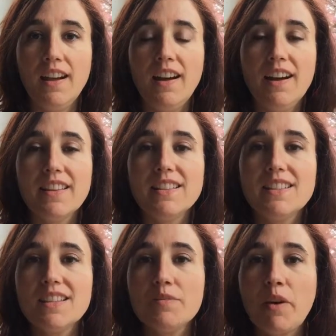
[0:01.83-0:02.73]
Hi,
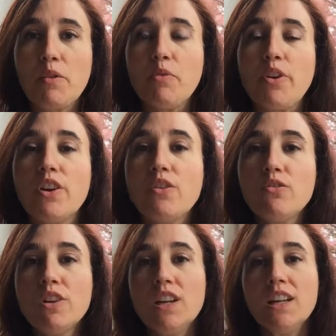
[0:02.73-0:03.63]
this is Maggie
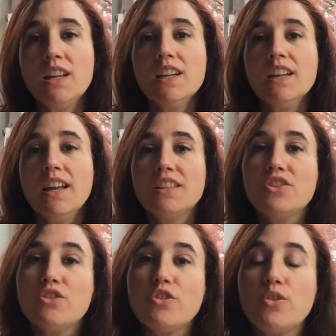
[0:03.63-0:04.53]
Moreno,
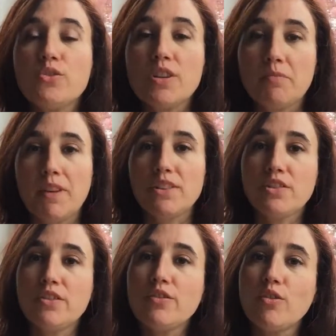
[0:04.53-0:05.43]
integral coach and
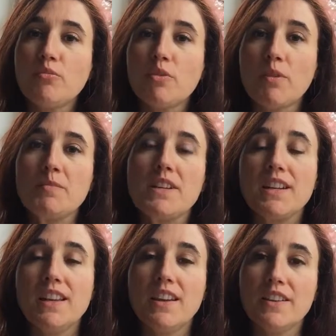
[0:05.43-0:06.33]
mentor from the website
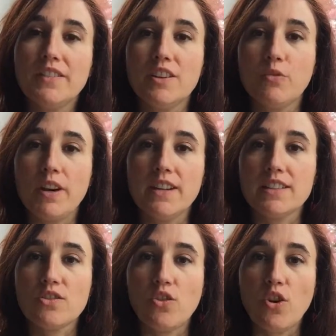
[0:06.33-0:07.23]

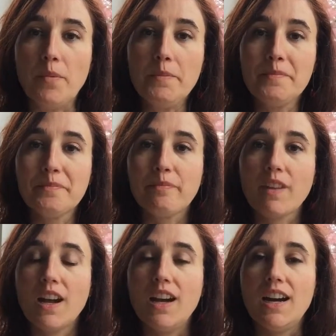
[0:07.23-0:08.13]
aliveinAwareness.com.
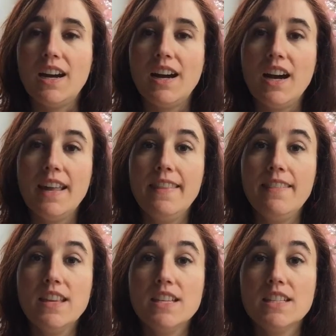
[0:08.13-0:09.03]

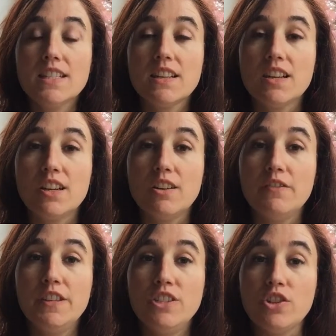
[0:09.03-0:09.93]
In this
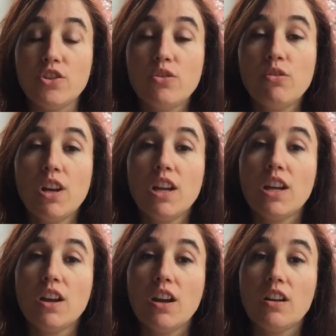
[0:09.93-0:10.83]
video
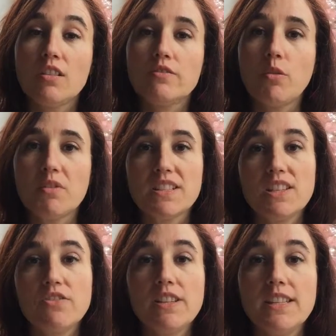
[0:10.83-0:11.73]
from the
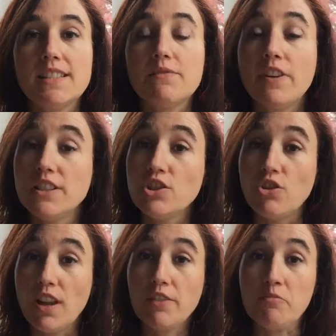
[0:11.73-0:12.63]
series Finding
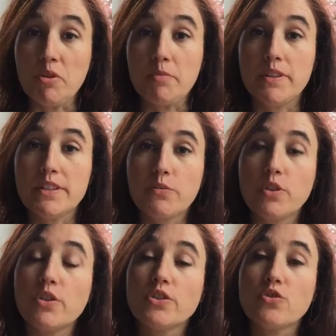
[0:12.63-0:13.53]
Your Life Purpose, we're
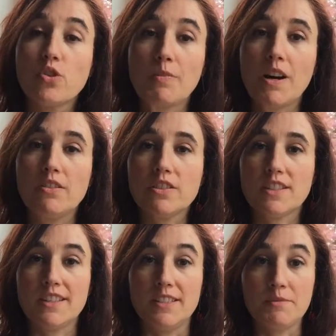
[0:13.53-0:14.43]
going to talk about
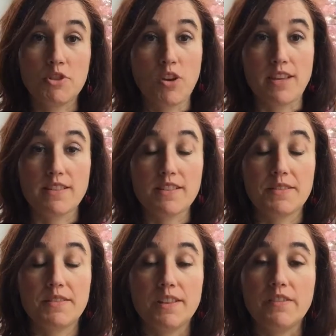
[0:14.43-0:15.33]
strengths,
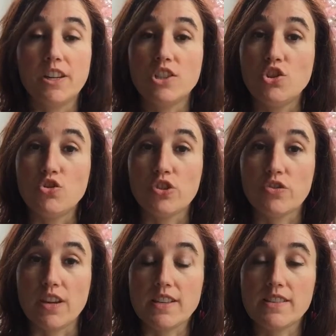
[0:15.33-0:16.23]
finding your
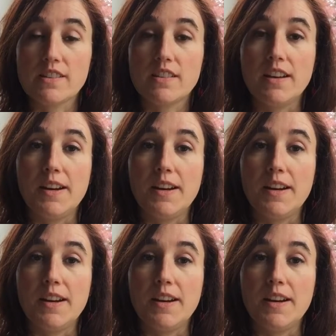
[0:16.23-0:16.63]
strengths.